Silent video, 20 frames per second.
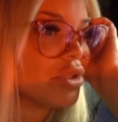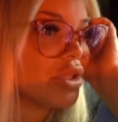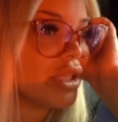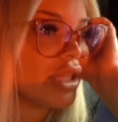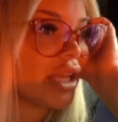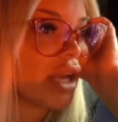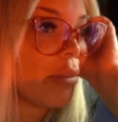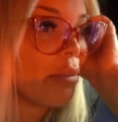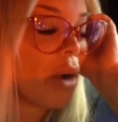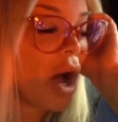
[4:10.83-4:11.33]
you get
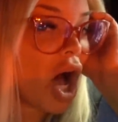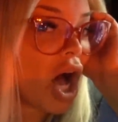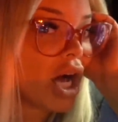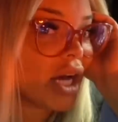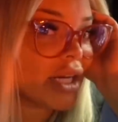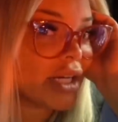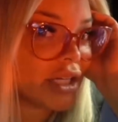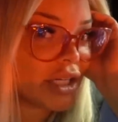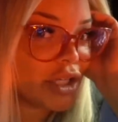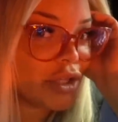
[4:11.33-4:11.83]
like a
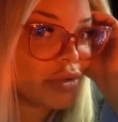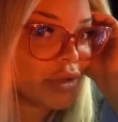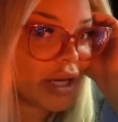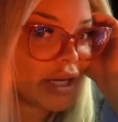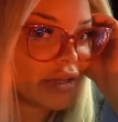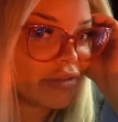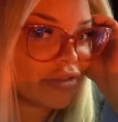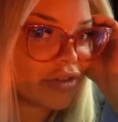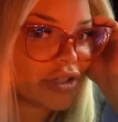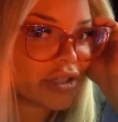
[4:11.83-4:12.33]
pod and a
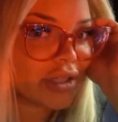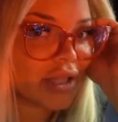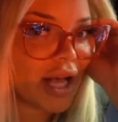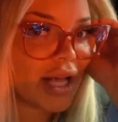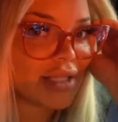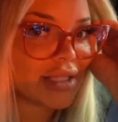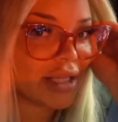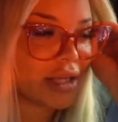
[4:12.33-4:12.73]
United first class.